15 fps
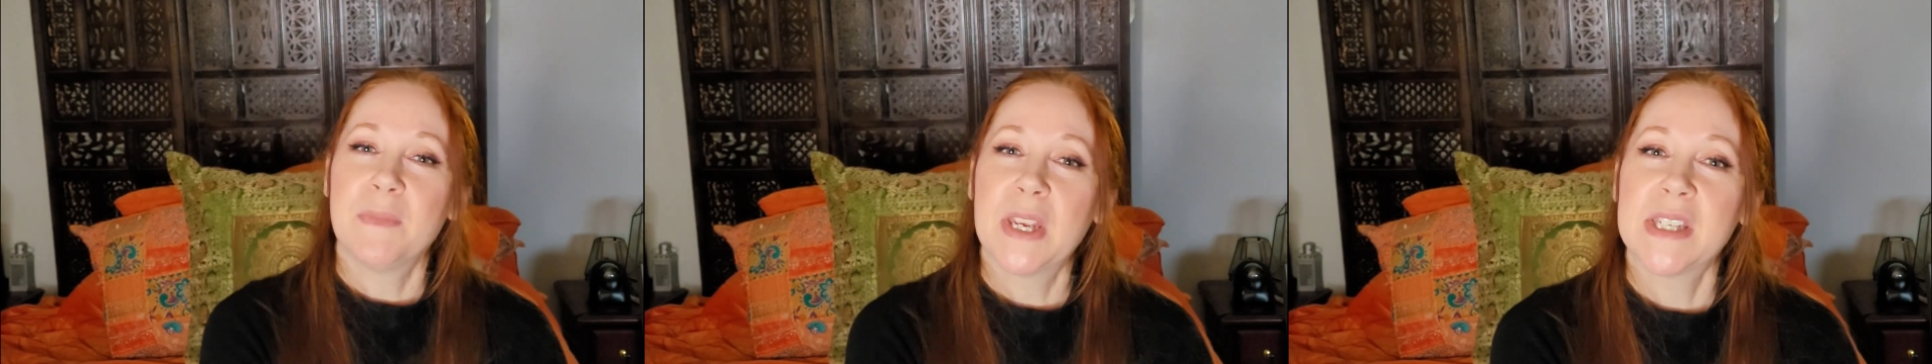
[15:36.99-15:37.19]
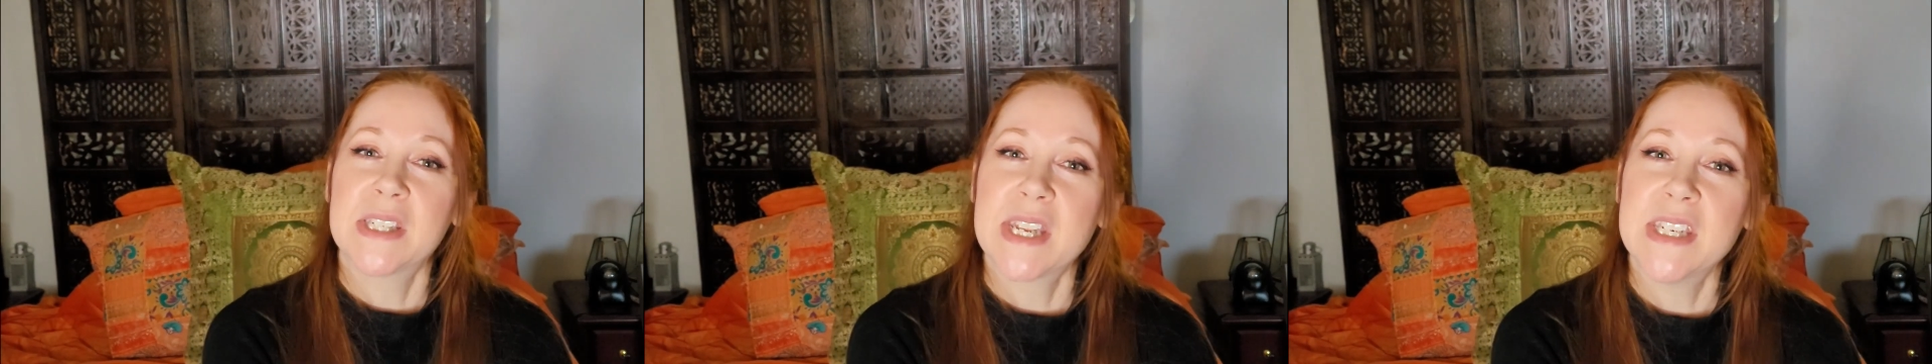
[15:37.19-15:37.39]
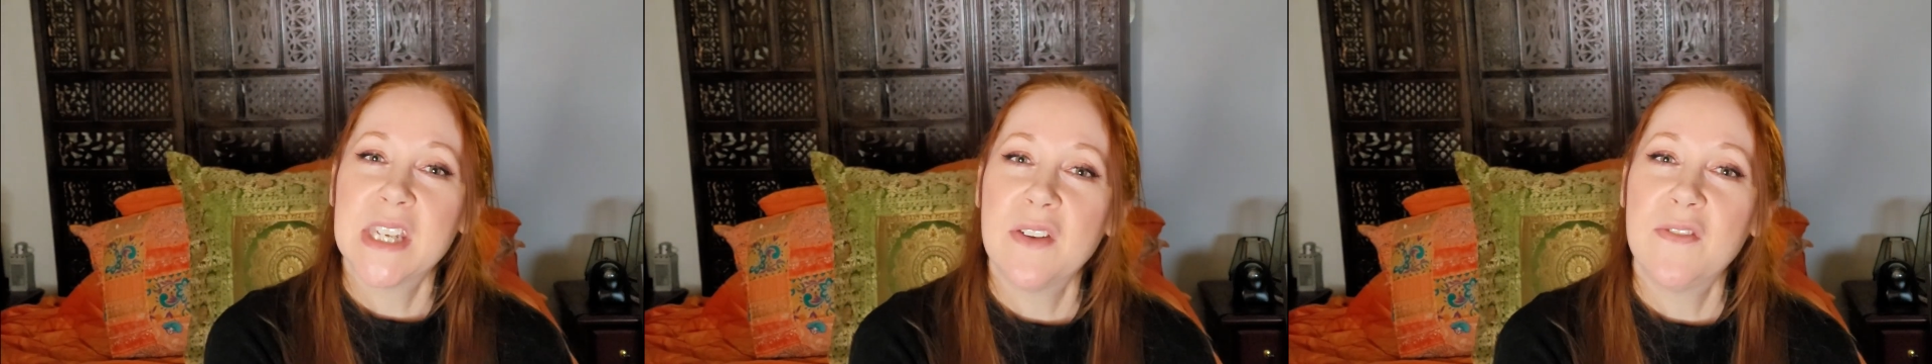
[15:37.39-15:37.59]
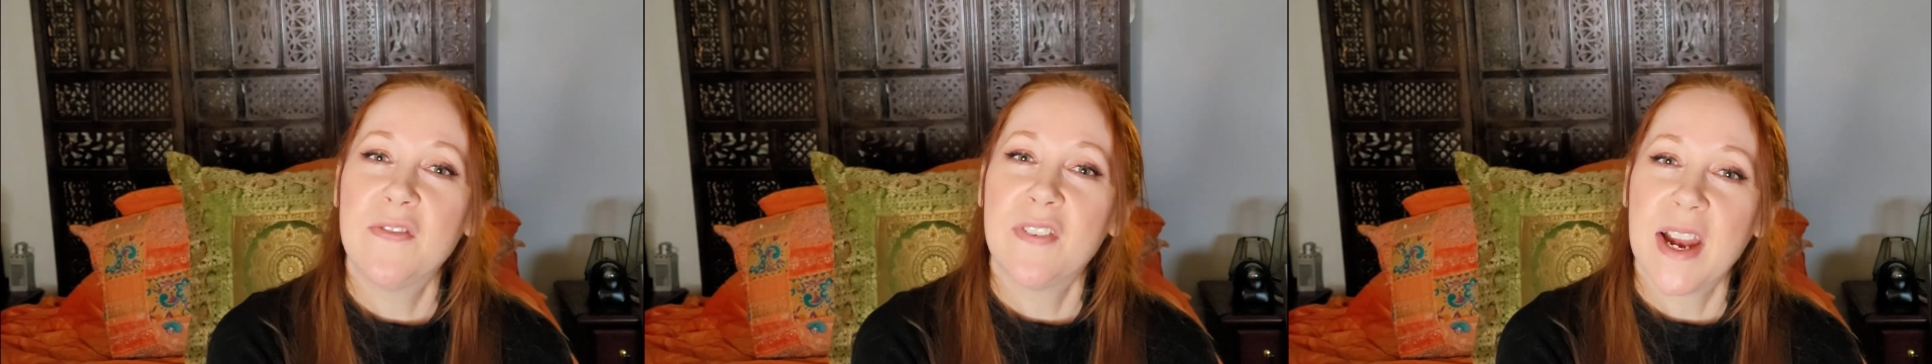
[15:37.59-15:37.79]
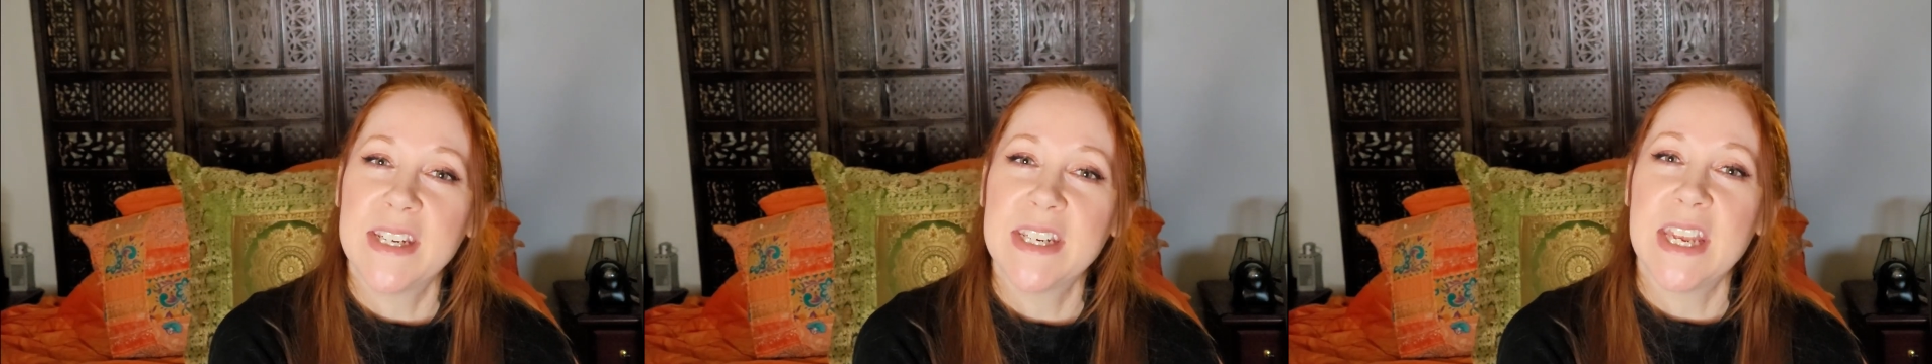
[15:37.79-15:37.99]
because I did
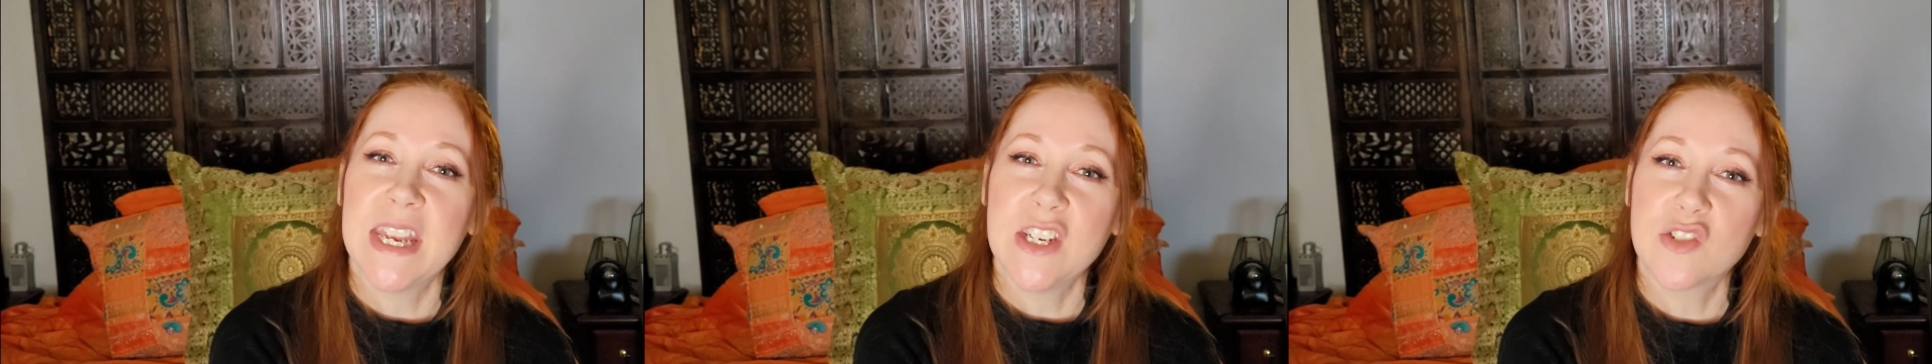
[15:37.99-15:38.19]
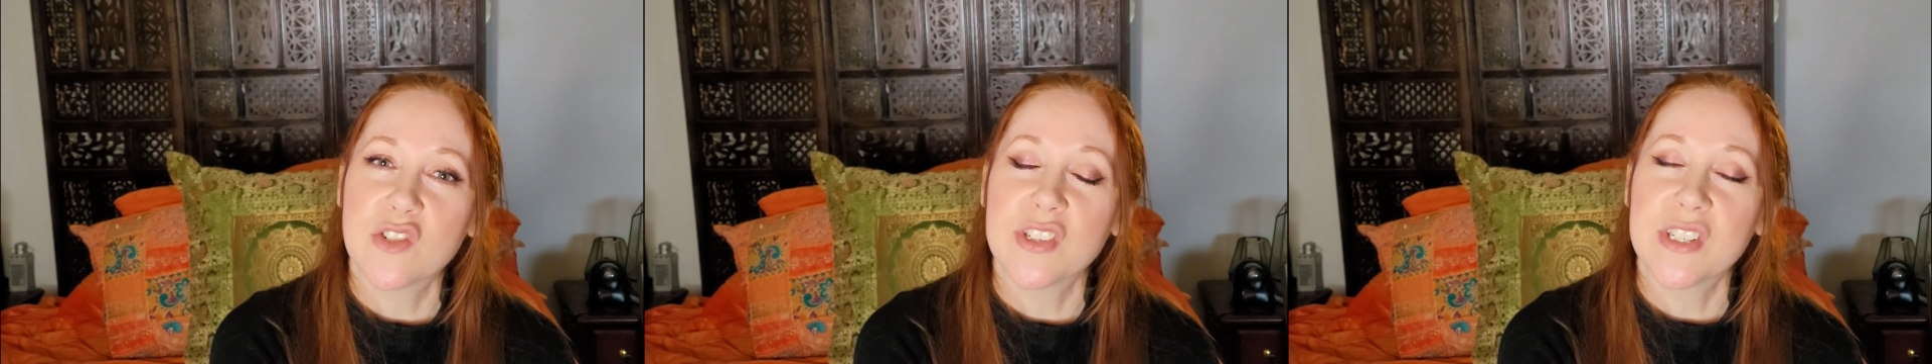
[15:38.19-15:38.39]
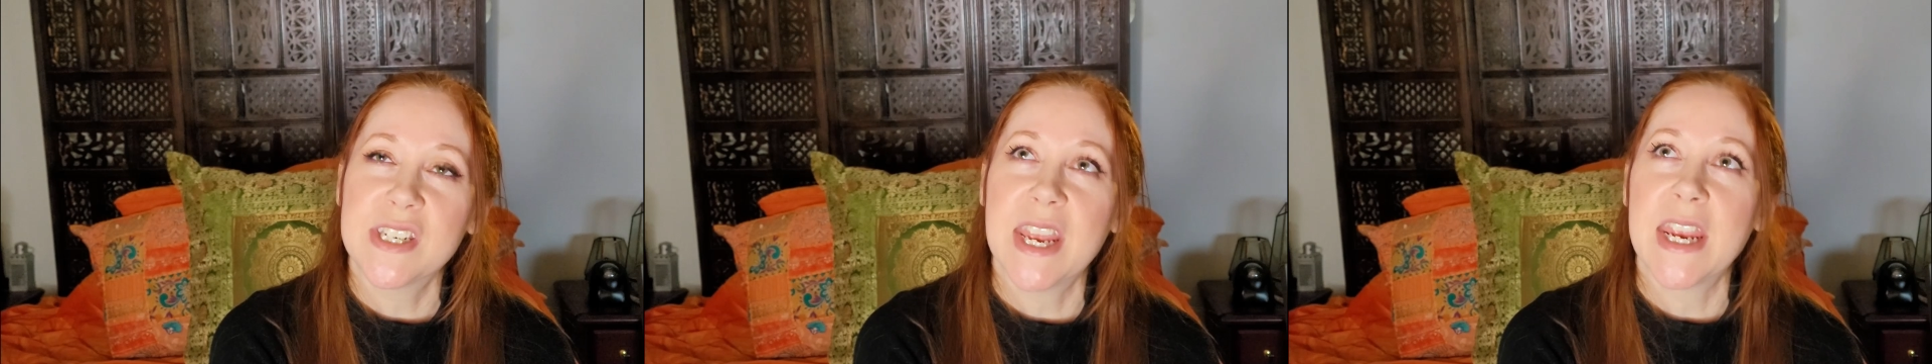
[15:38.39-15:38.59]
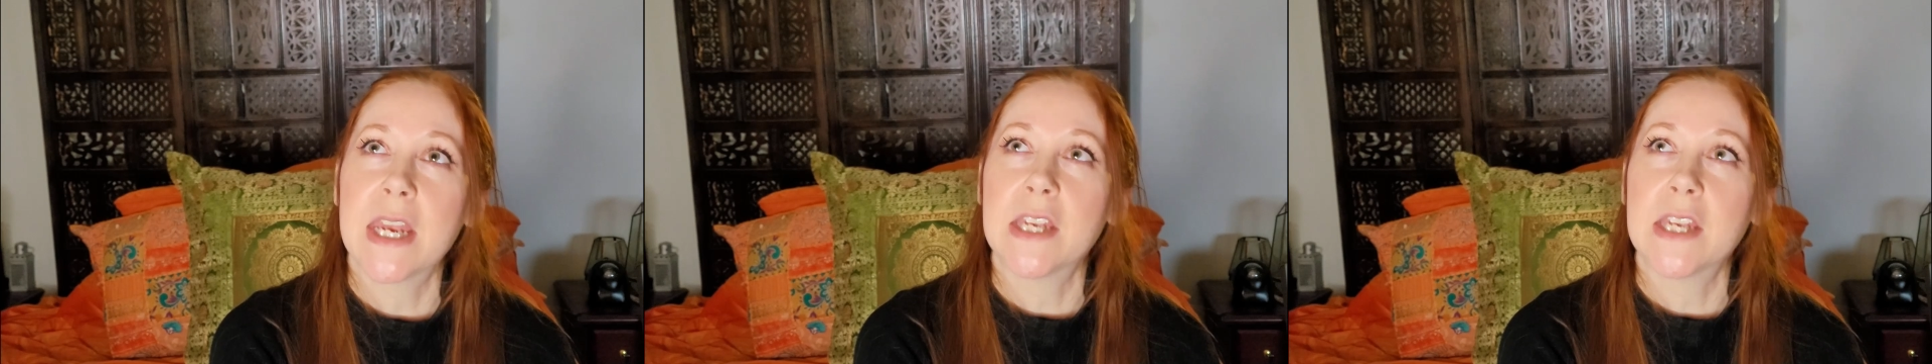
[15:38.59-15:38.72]
find it interesting.